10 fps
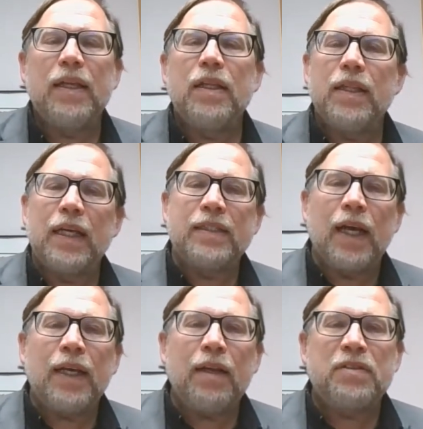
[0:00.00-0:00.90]
The
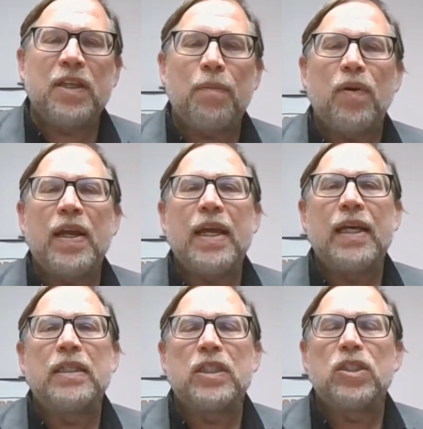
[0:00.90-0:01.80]
executive summary
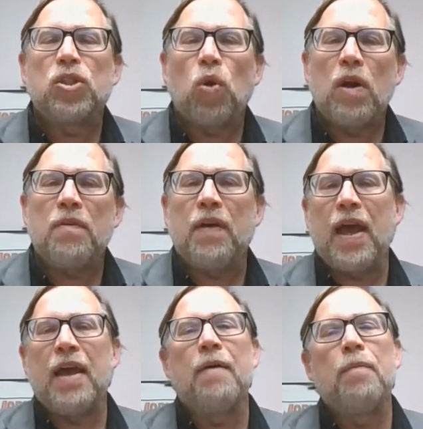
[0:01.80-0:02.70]
is sort of
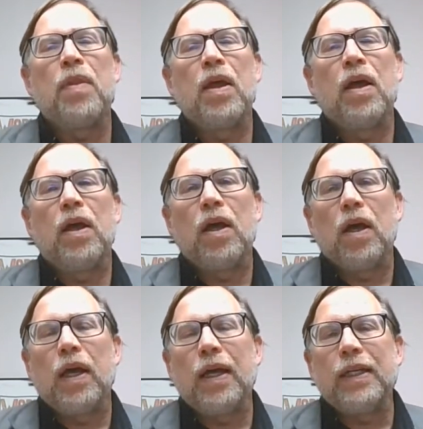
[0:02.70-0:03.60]
a
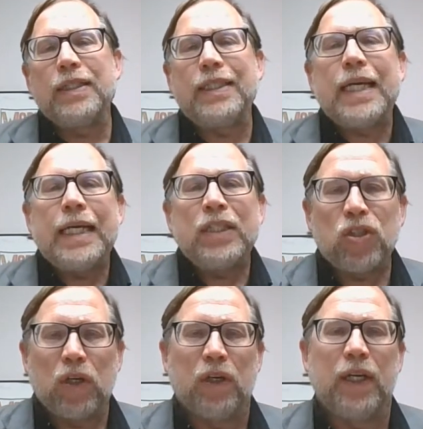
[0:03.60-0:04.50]

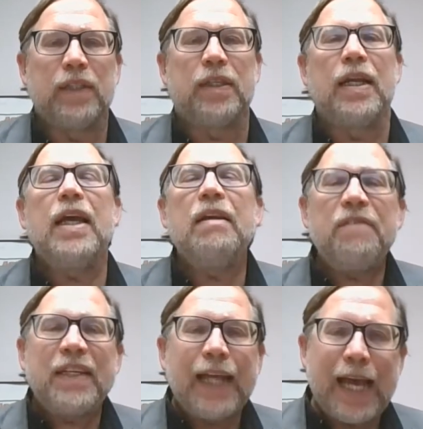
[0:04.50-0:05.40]
teaser. It's an
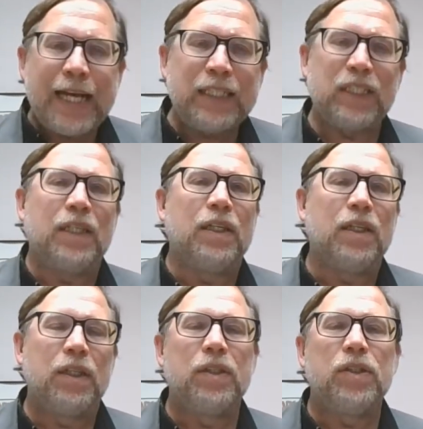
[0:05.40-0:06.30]
invitation
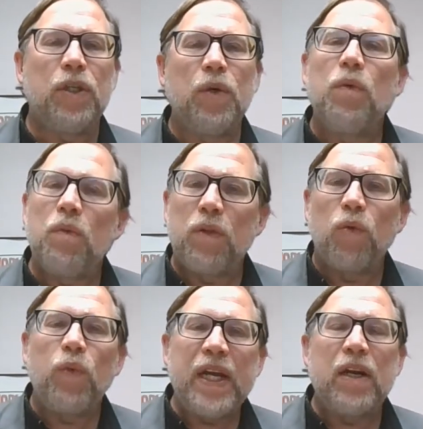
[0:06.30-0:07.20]
to the
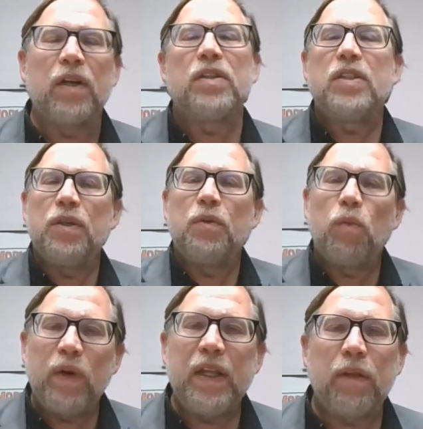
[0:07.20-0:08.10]
reader to
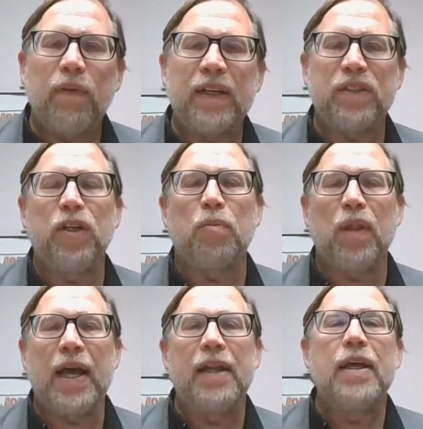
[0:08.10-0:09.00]
read the rest of your
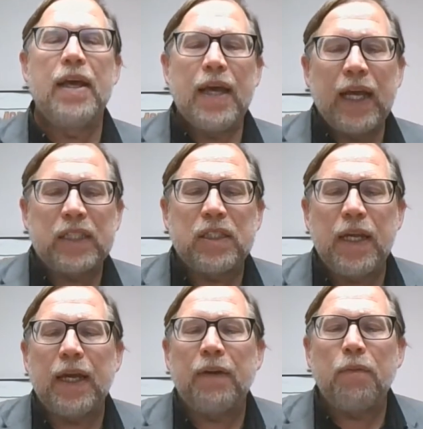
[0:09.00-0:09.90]
plan.
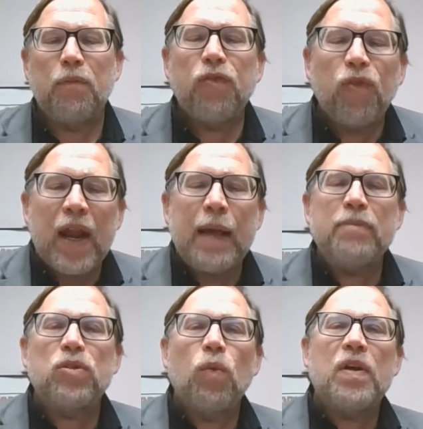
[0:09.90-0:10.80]
It
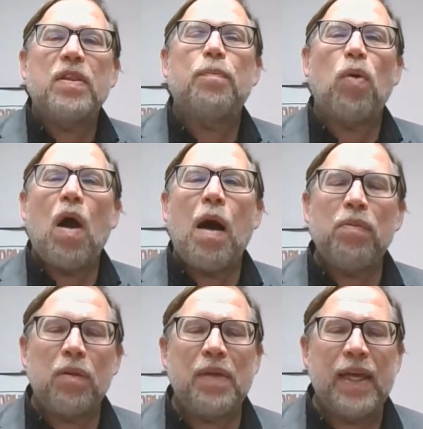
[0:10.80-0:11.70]
frames what the
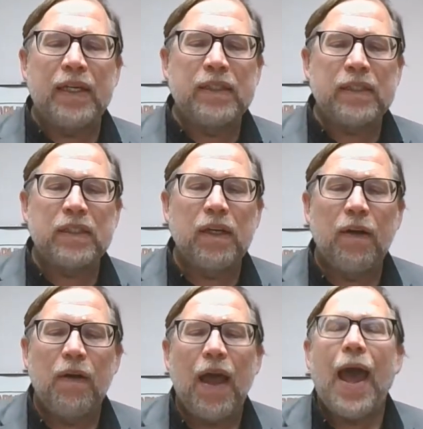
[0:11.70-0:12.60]
problem is,
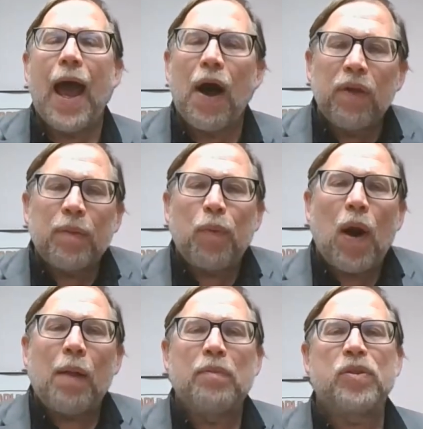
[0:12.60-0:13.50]
how the
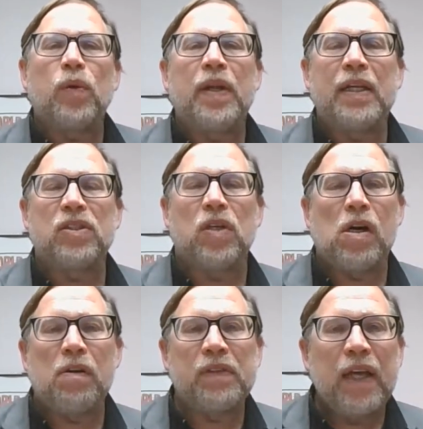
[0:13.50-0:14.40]
problem is going to get
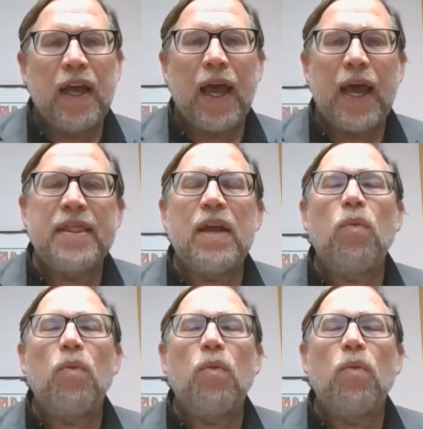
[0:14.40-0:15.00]
solved, and then